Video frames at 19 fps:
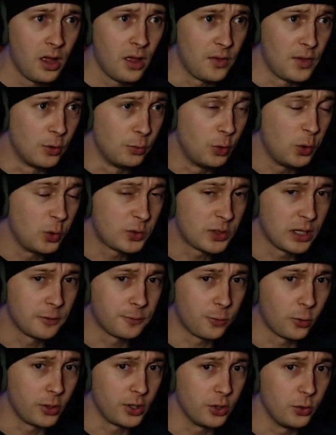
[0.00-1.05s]
they're rooting
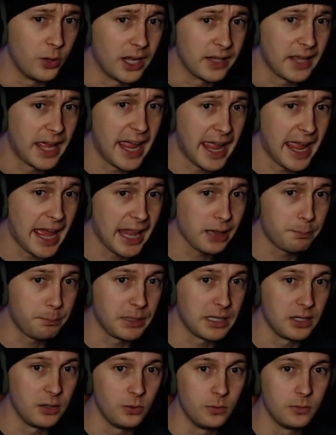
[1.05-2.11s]
for you and
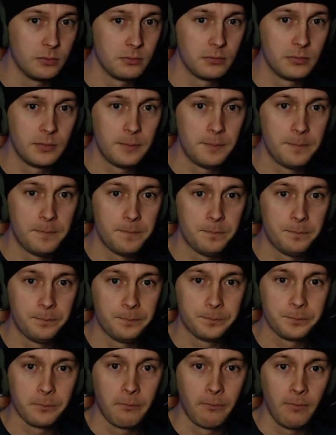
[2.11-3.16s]
helping you.
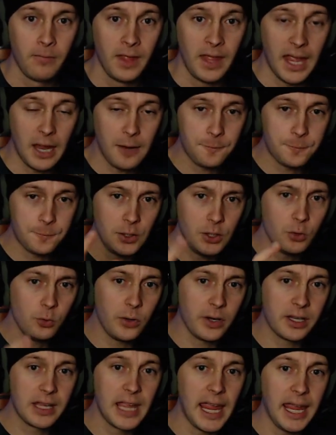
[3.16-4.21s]
After you
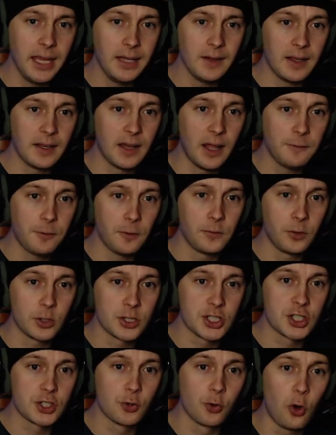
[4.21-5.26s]
regain enough of your
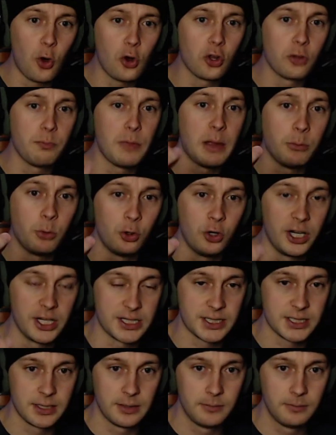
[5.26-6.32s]
strong
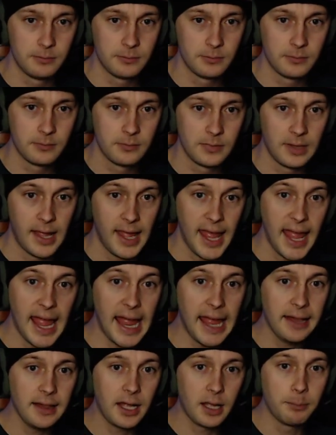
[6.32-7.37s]
memories,
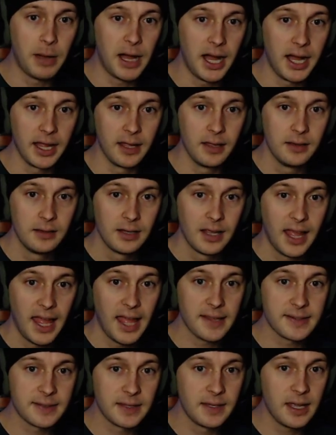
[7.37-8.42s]
Alibi
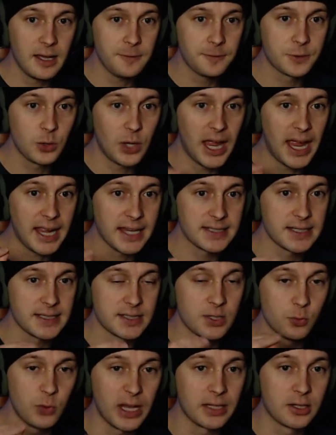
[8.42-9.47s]
has enough to access
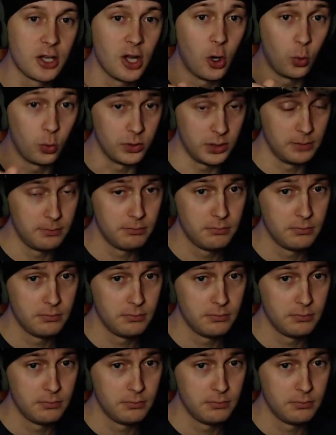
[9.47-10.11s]
the red code.